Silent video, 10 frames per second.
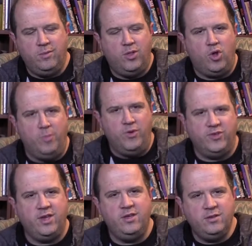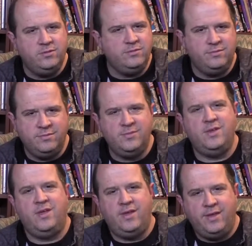music
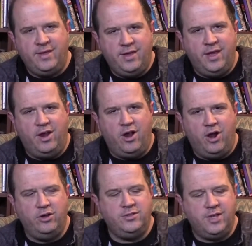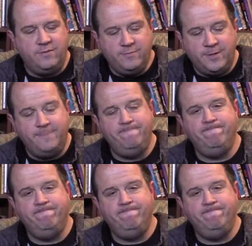and art and stuff. So.